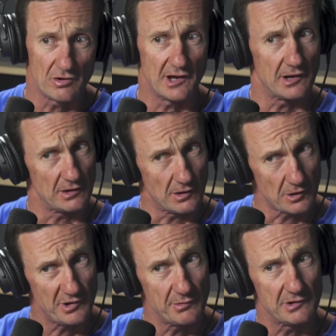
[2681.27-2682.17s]
You had a
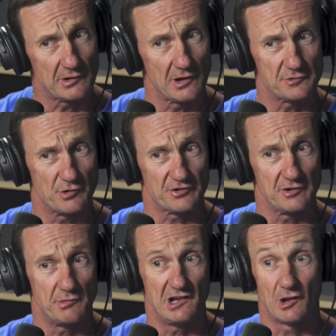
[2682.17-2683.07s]
lot of people in close
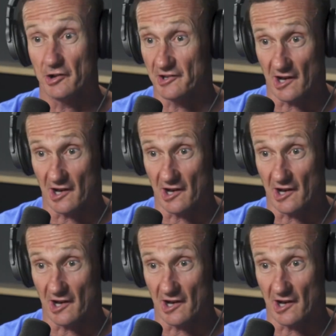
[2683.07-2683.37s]
proximity, a lot of